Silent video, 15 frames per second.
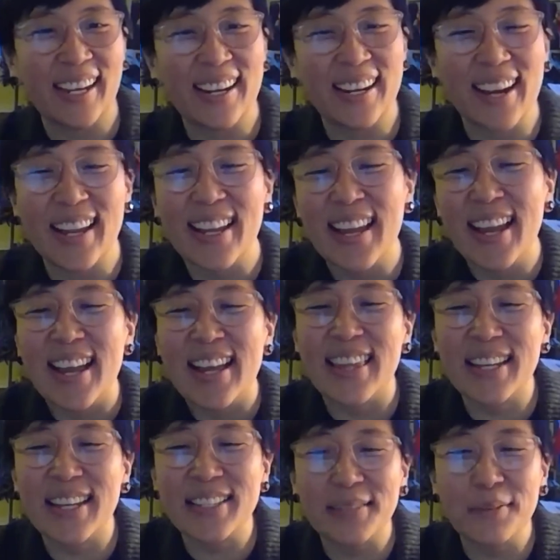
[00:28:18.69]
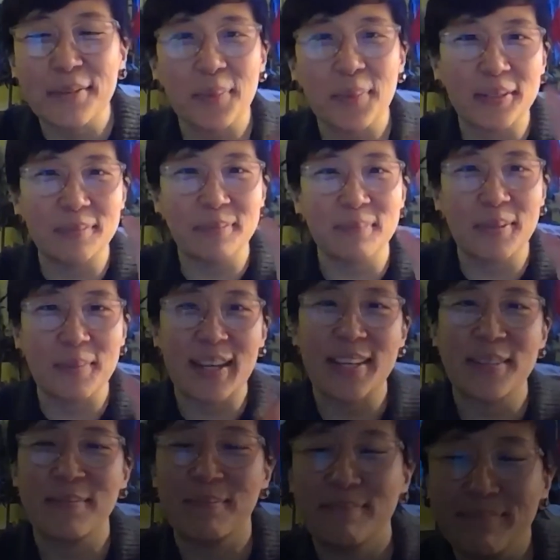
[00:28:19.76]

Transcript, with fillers: Okay. Thanks, everyone. Bye-bye.